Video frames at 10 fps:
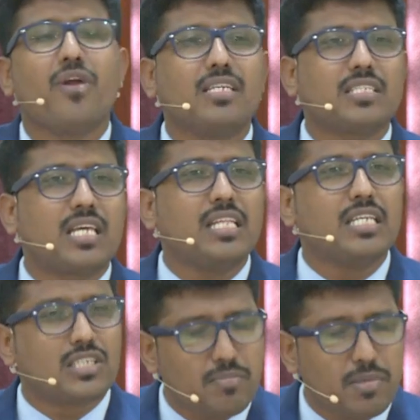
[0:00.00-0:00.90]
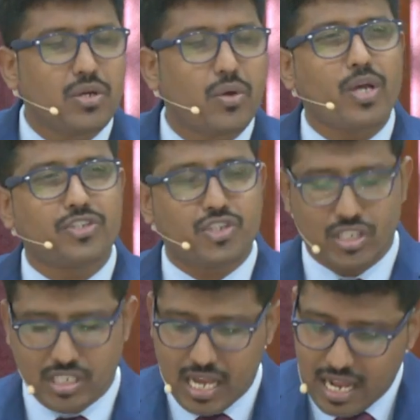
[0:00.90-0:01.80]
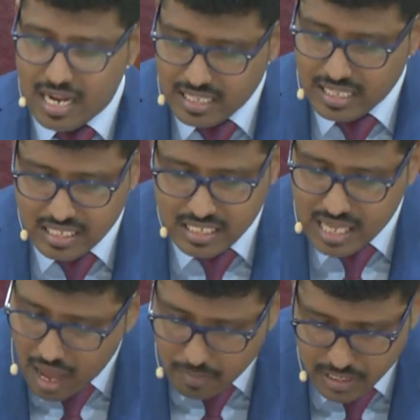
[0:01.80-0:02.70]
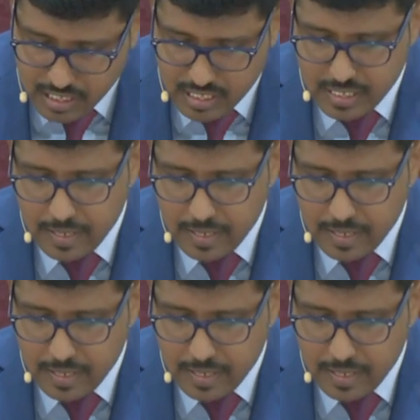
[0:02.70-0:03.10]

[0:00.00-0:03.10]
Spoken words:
asking the similar questions like the psalmist,